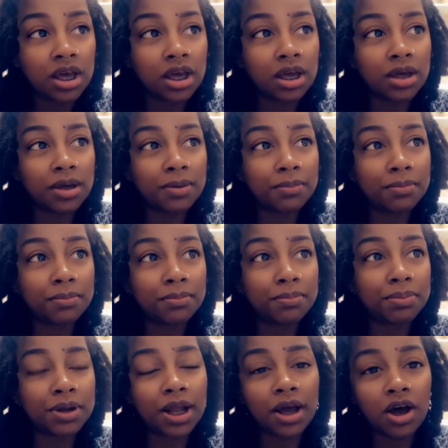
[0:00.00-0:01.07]
Um,
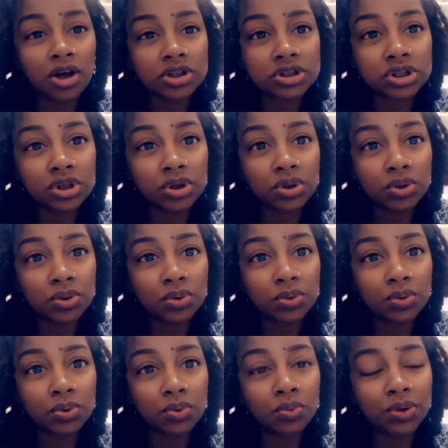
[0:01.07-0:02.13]
but I also
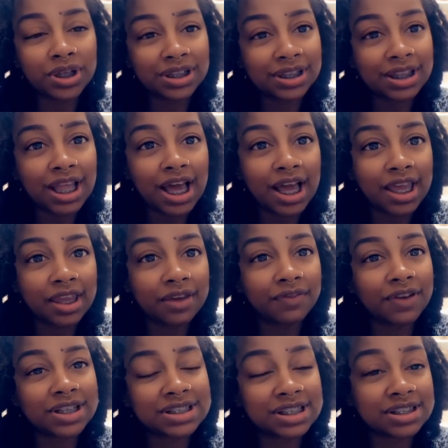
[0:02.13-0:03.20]
wouldn't lie
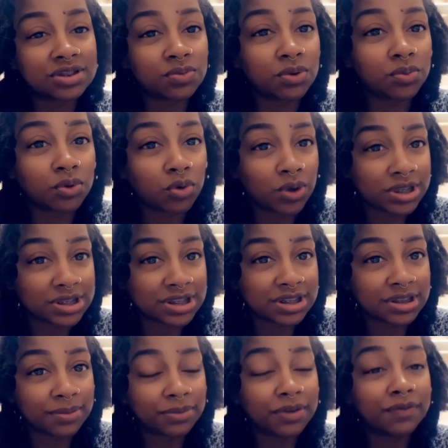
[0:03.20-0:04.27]
if I said someone requested
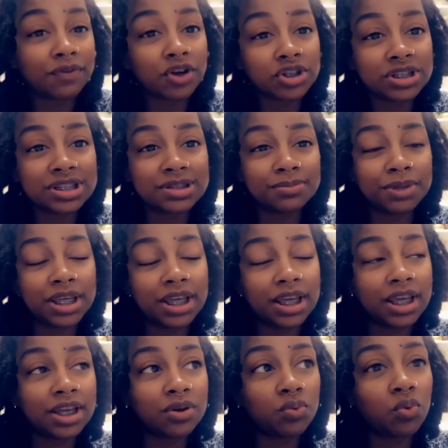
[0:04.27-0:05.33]
something versus
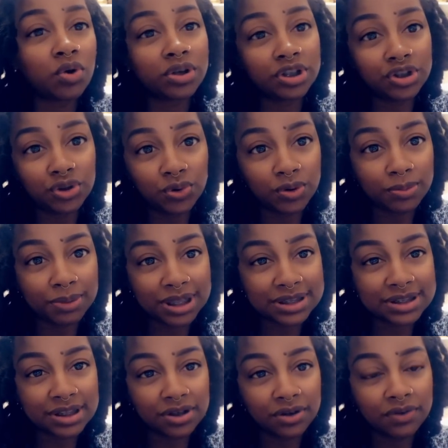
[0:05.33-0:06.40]
me wanting to do it
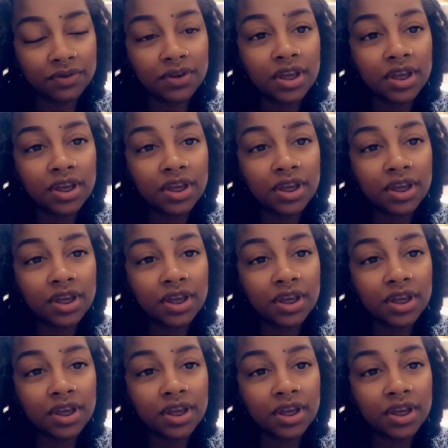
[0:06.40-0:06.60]
myself.